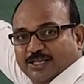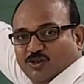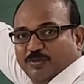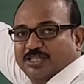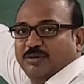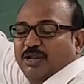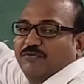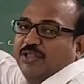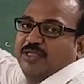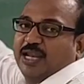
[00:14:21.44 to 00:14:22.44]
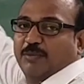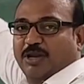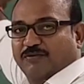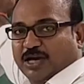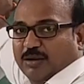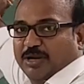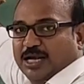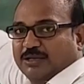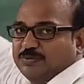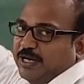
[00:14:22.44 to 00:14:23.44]
isomerism different than number of carbon
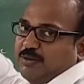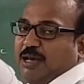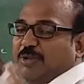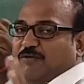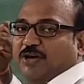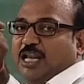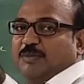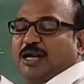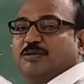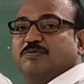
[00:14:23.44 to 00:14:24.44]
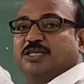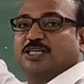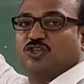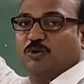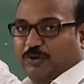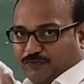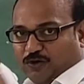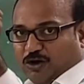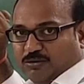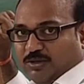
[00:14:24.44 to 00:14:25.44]
atoms but number of carbon atoms must and should be
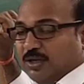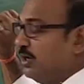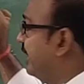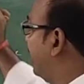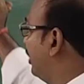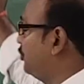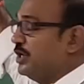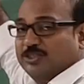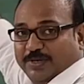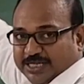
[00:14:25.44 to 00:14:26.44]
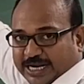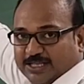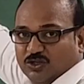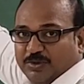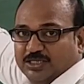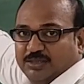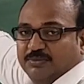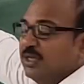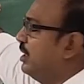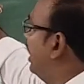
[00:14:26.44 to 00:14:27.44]
4 in order to exhibit chain
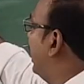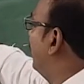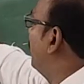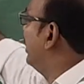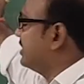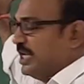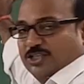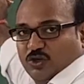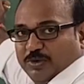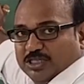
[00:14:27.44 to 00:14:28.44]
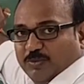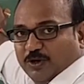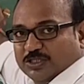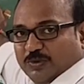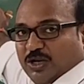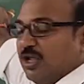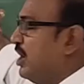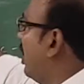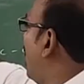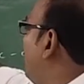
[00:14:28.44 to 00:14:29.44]
isomerism and positional isomerism possible,
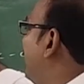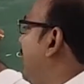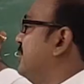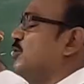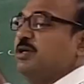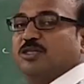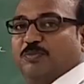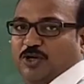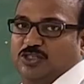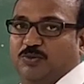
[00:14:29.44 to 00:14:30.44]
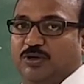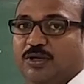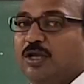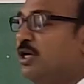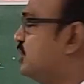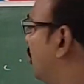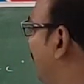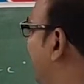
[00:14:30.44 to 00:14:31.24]
optical isomerism possible. So